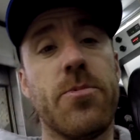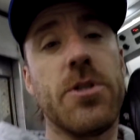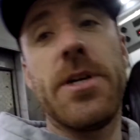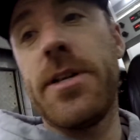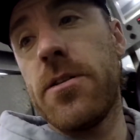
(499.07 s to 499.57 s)

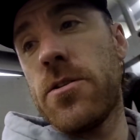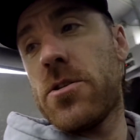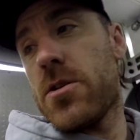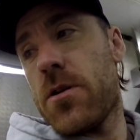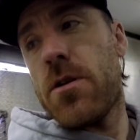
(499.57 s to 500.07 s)

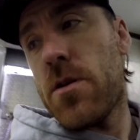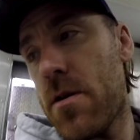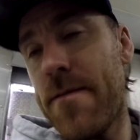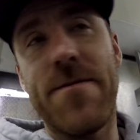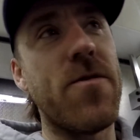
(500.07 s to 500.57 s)
proceedings
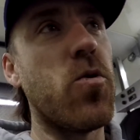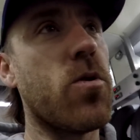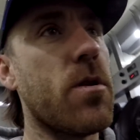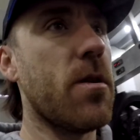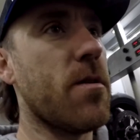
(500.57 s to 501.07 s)

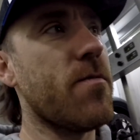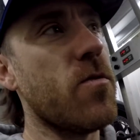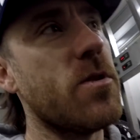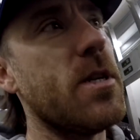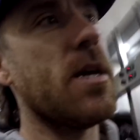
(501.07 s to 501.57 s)
fucked
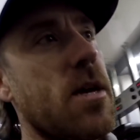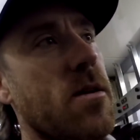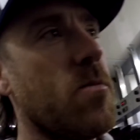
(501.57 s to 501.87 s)
for today.